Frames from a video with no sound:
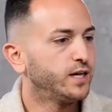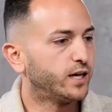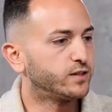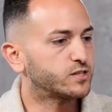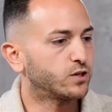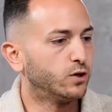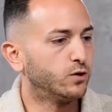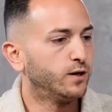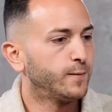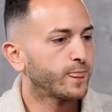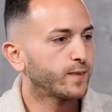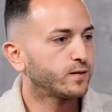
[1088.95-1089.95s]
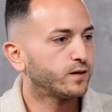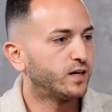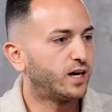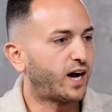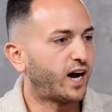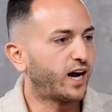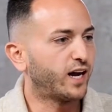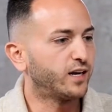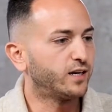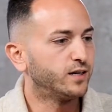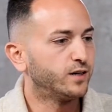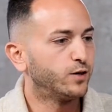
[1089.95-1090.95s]
And so
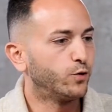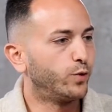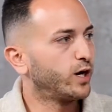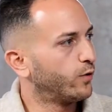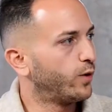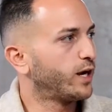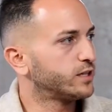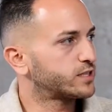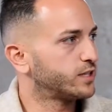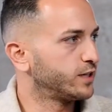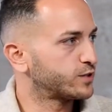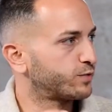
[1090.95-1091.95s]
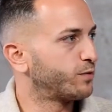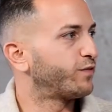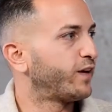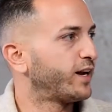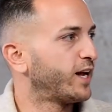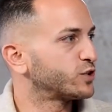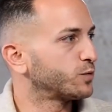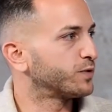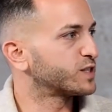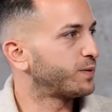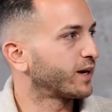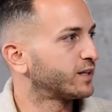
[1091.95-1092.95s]
I rearrange things from a financial
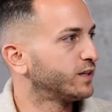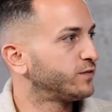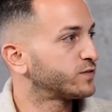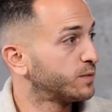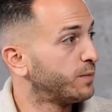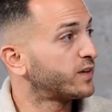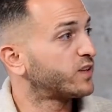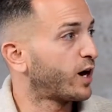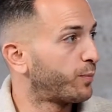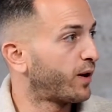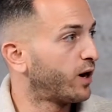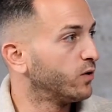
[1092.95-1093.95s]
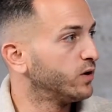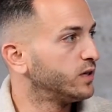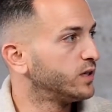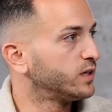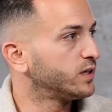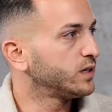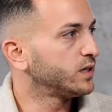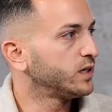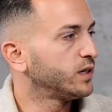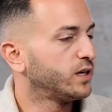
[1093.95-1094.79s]
perspective to make that a priority. Right.